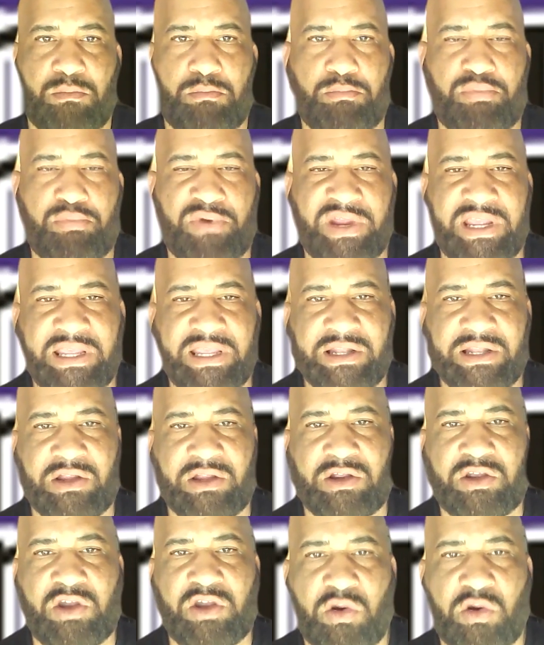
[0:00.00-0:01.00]
bringing
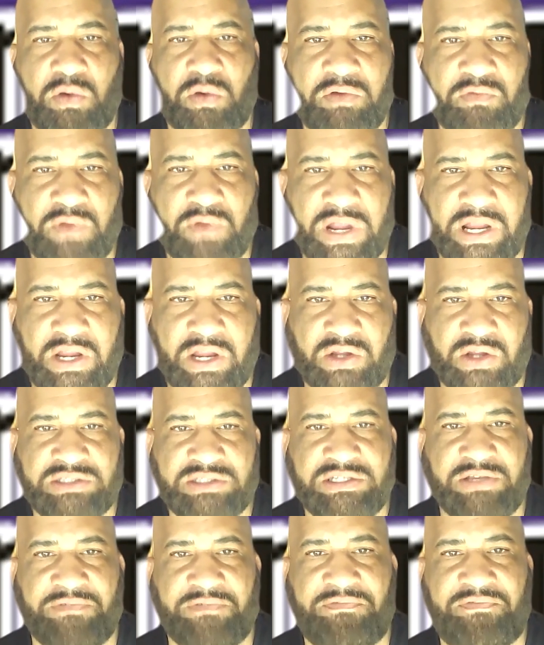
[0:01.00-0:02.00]
their current record
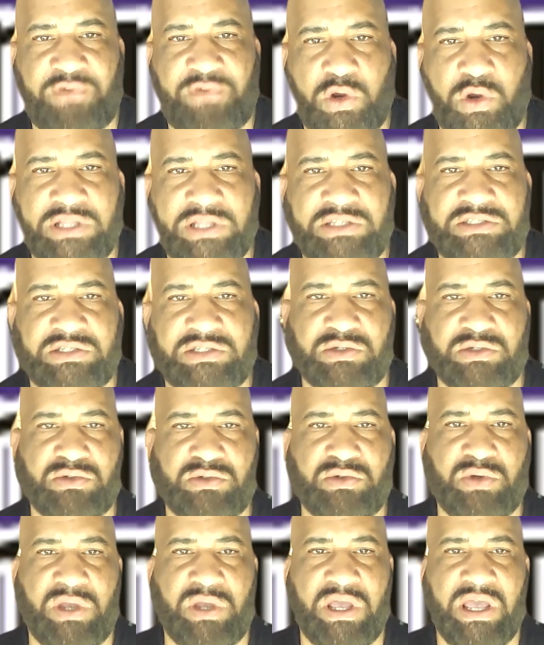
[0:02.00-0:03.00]
to
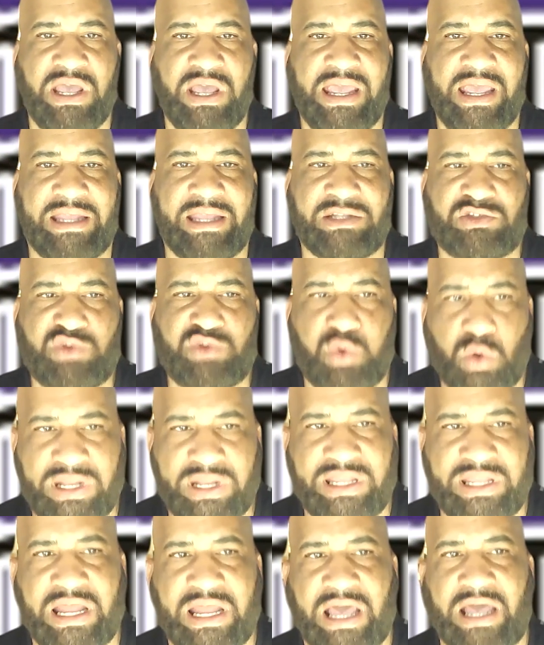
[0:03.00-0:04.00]

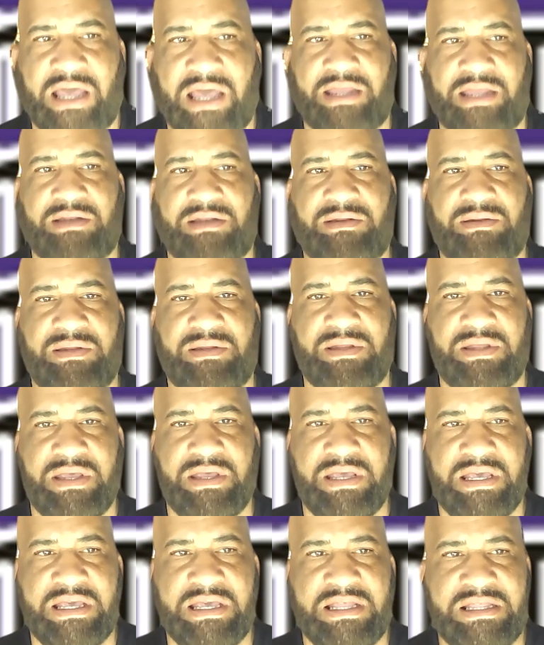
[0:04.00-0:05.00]
42-29.
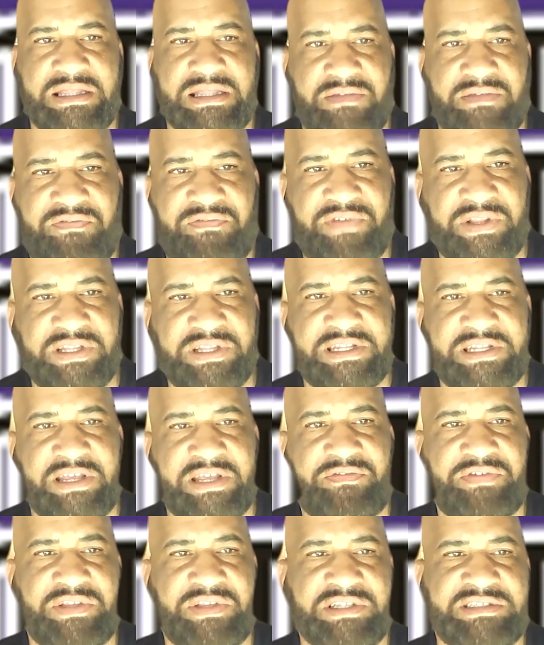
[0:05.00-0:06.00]
The
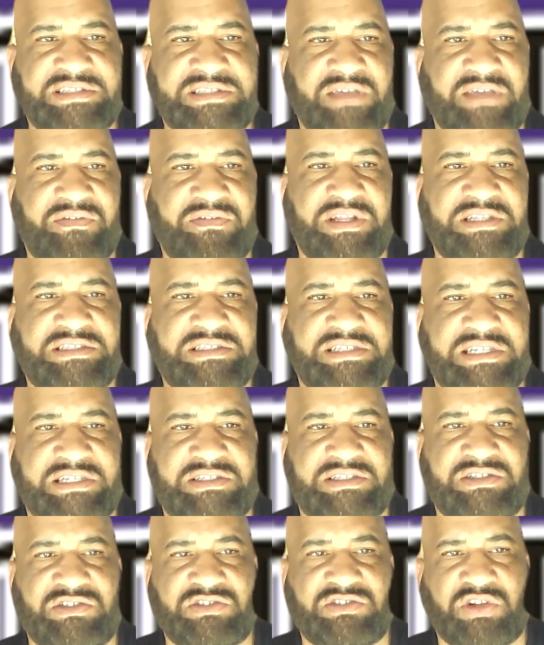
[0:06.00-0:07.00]
Philadelphia
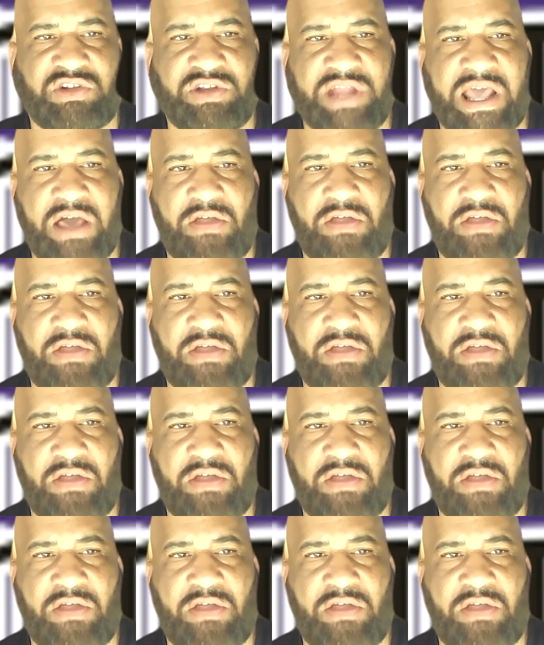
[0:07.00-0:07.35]
76ers are now